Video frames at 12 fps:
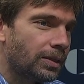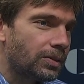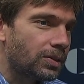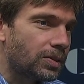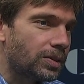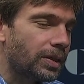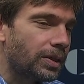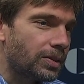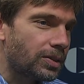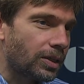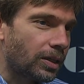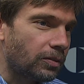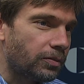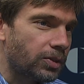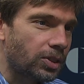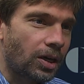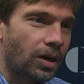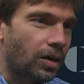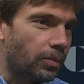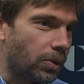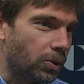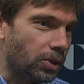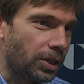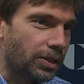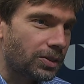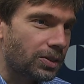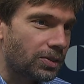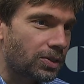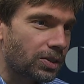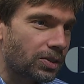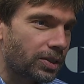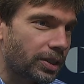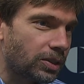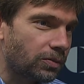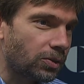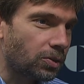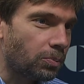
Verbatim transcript: to sell itself as a harmonious and successful